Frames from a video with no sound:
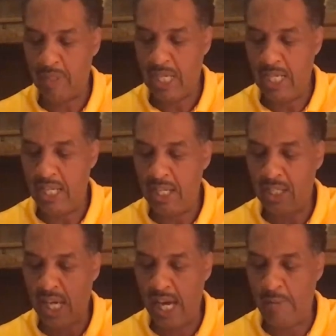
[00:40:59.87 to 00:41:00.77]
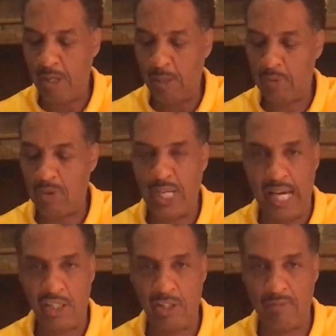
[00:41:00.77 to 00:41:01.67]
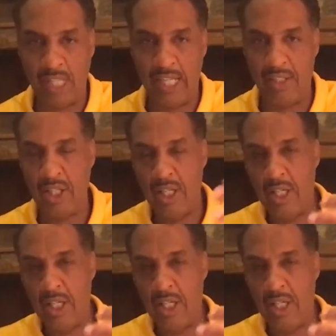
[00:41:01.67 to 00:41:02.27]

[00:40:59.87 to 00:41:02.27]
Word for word: and he came up to the Ancient of Days.